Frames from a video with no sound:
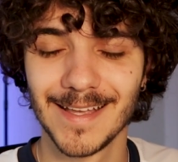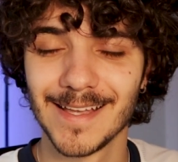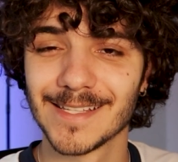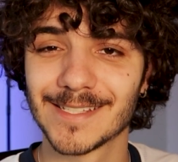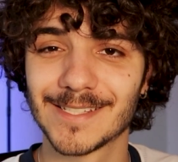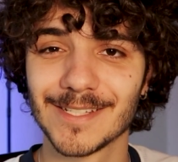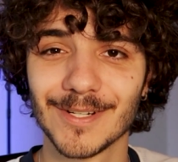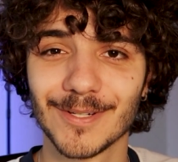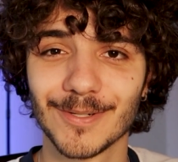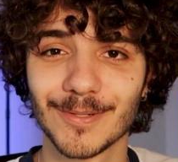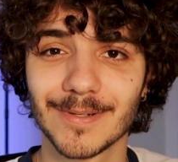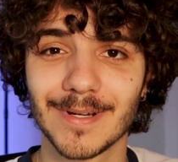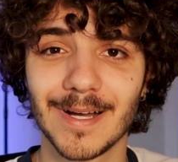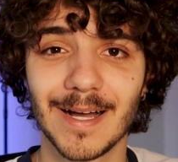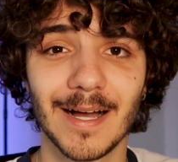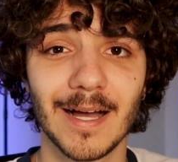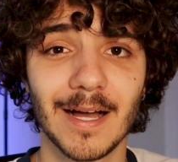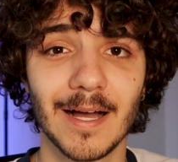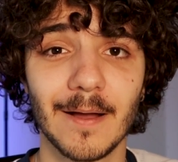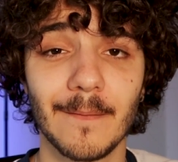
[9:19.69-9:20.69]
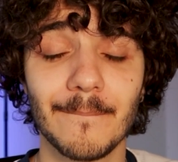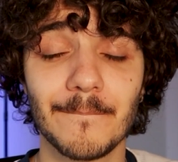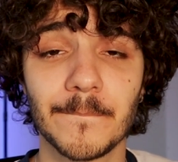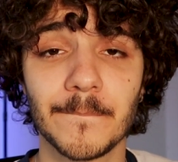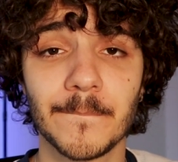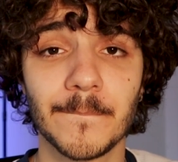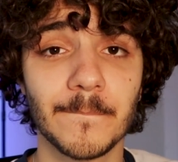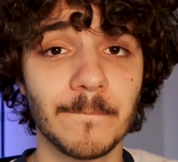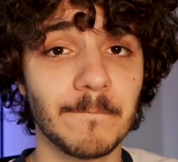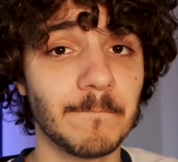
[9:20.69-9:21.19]
So
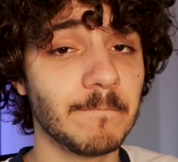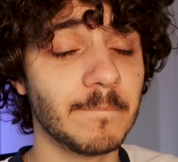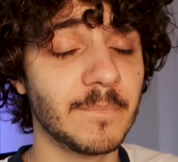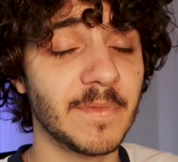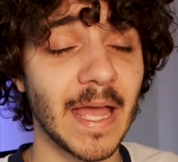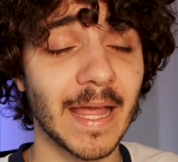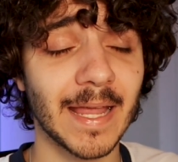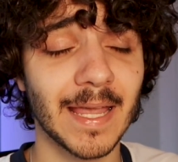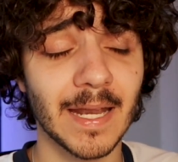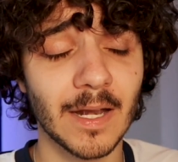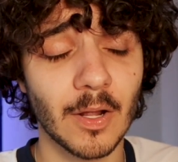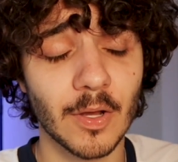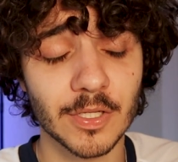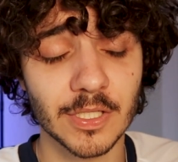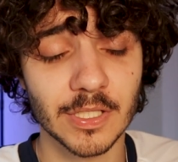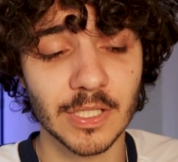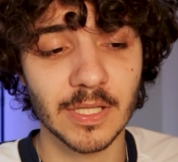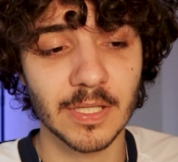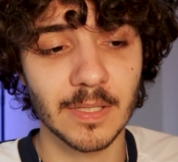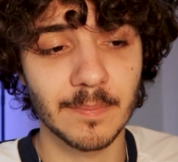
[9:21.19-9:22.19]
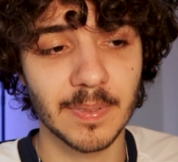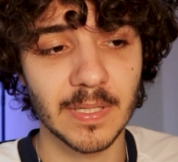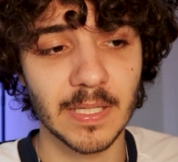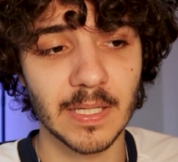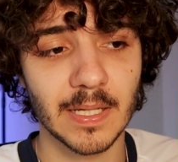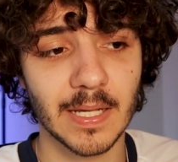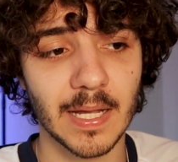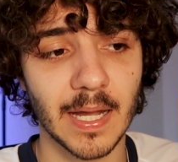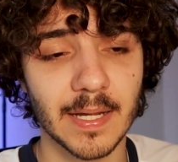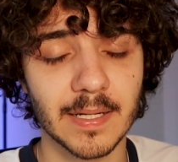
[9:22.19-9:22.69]
that can actually
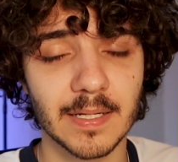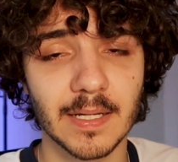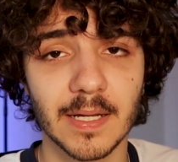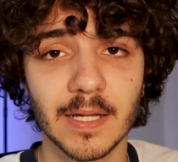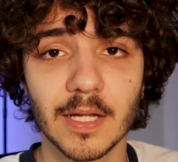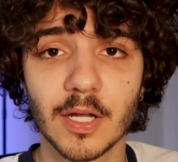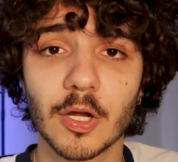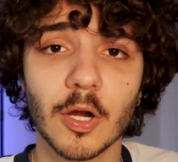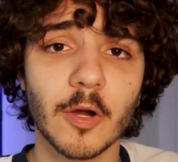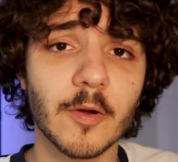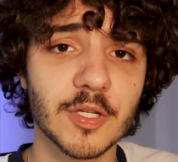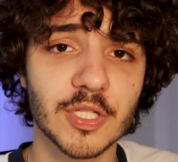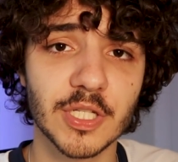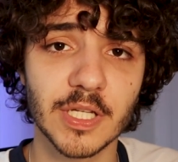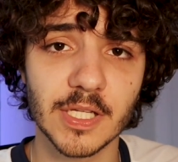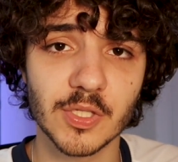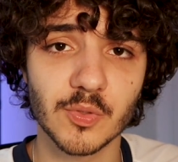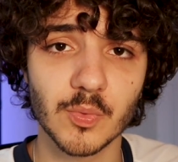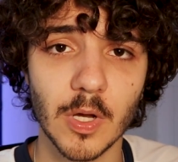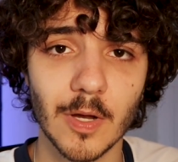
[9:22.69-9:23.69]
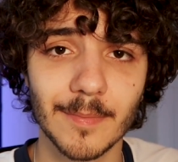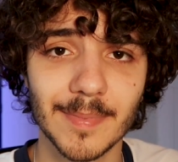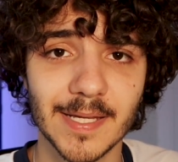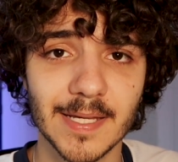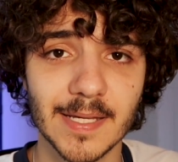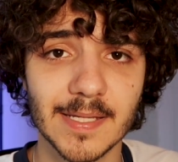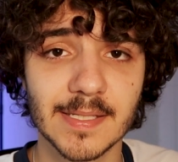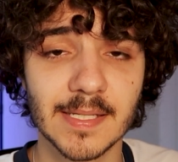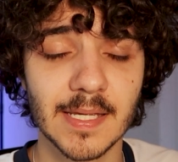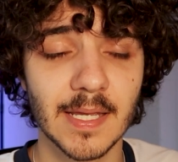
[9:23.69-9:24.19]
be kind of encouraging as well,
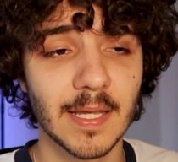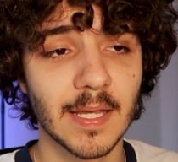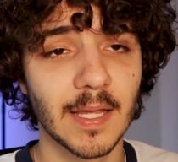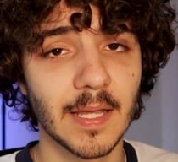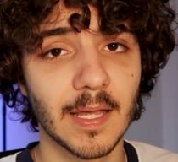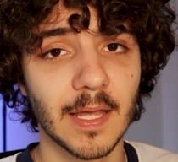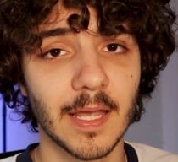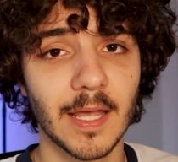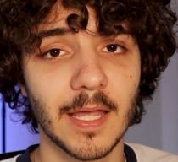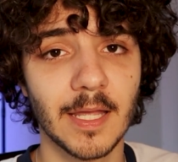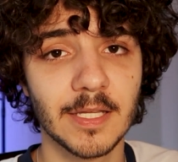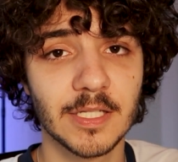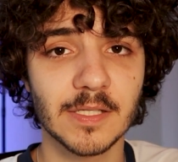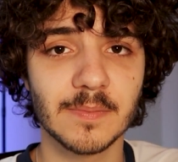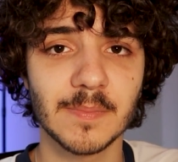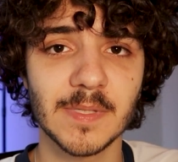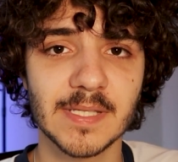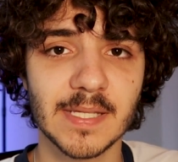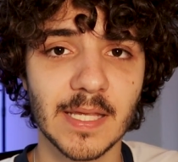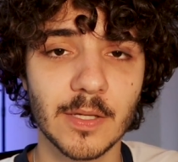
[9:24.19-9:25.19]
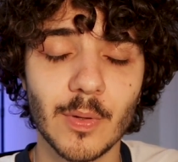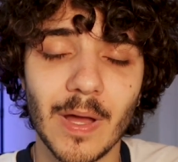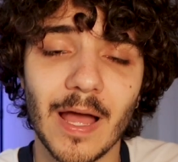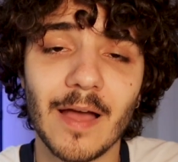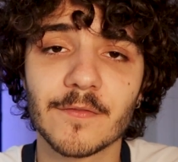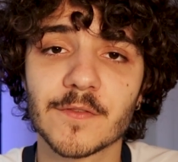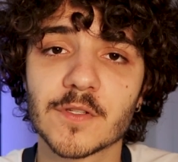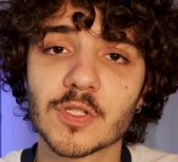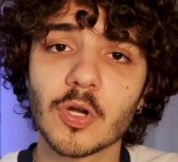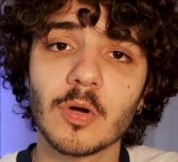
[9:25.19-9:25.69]
because it just means that you
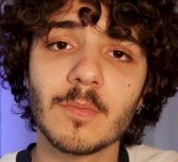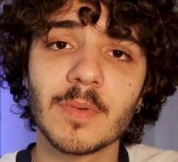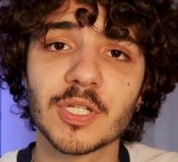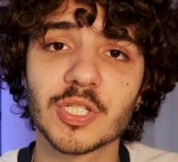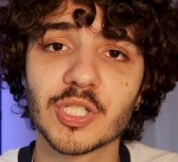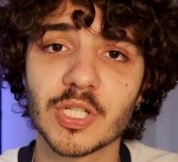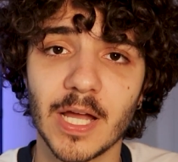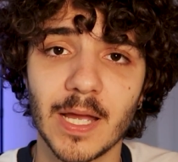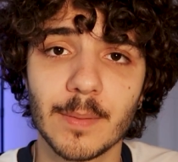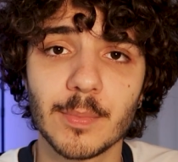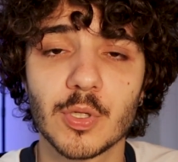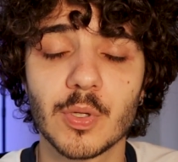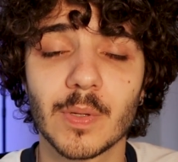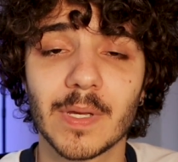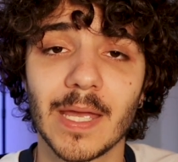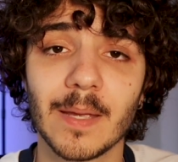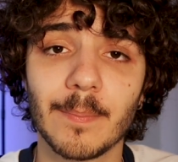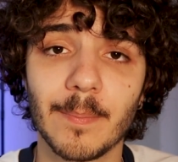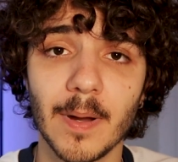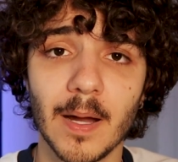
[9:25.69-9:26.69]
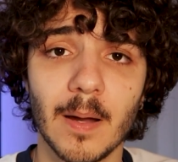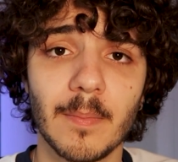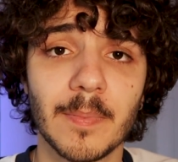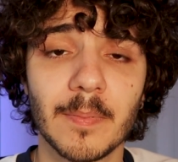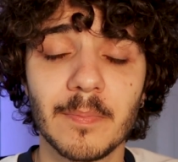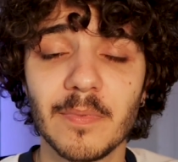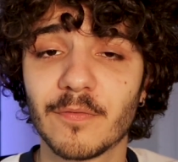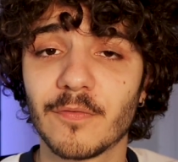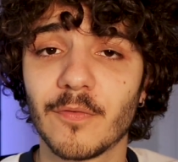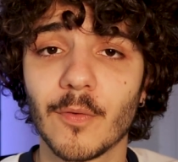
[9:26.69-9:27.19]
have so much time to keep
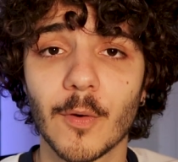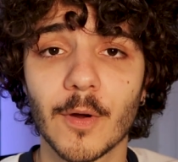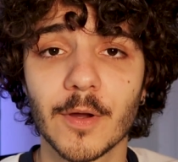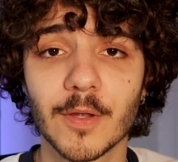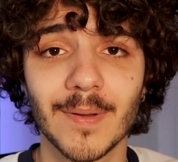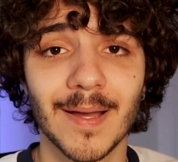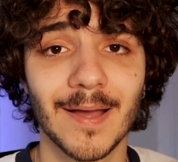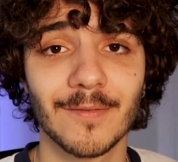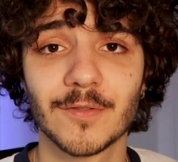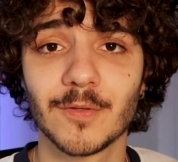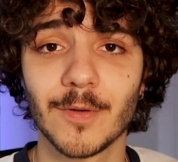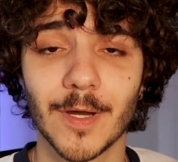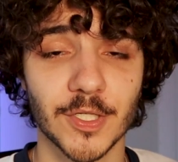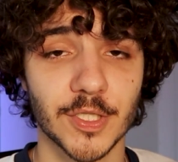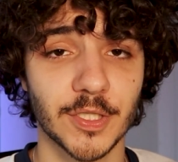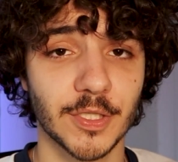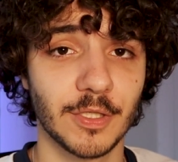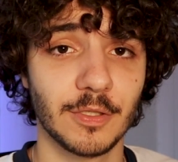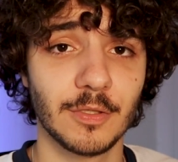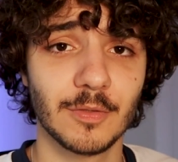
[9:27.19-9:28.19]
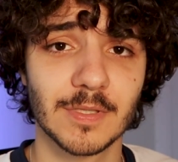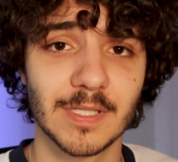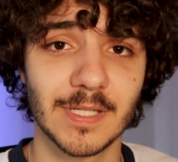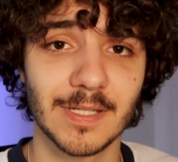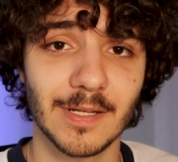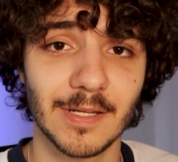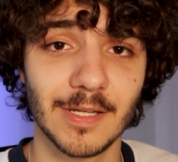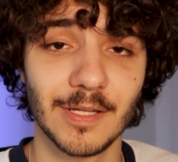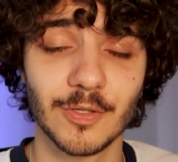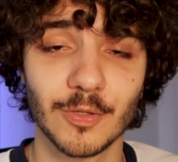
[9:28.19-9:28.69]
up before you have to actually use
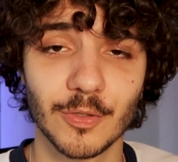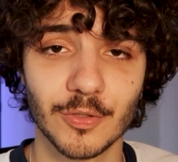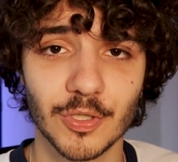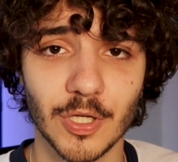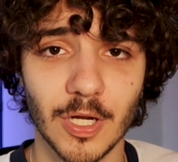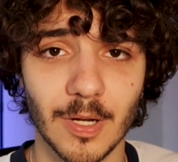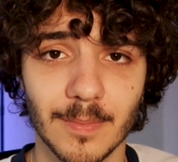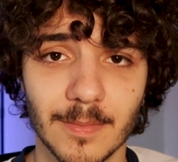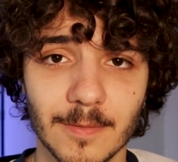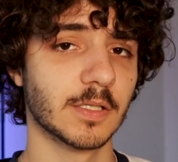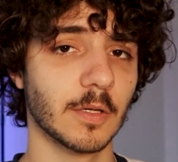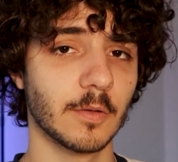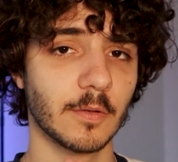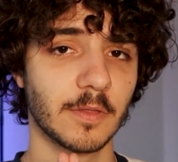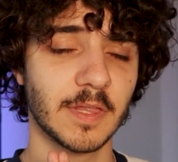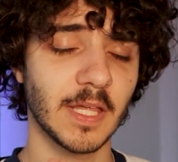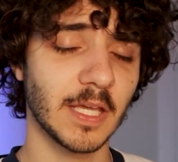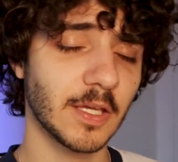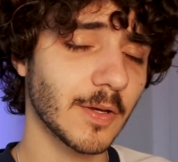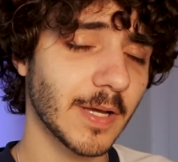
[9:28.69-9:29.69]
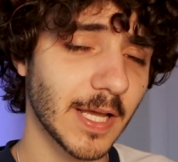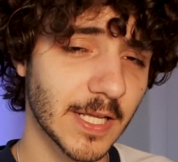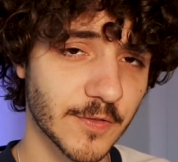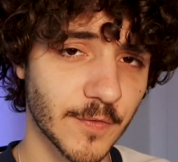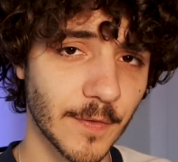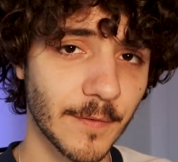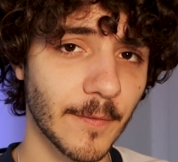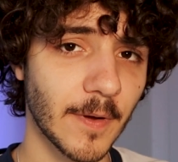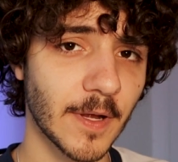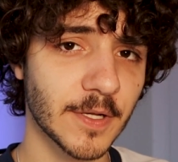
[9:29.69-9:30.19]
it in your job. So thank you guys
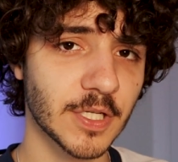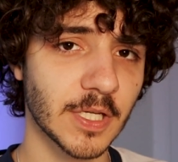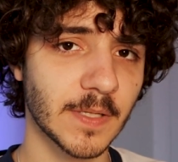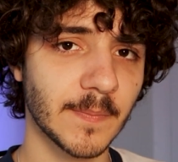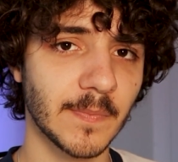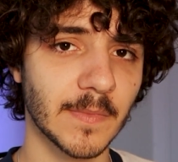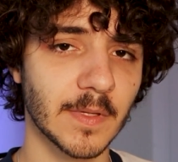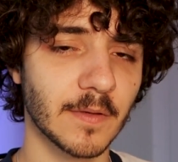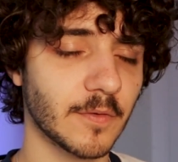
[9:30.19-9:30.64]
for watching.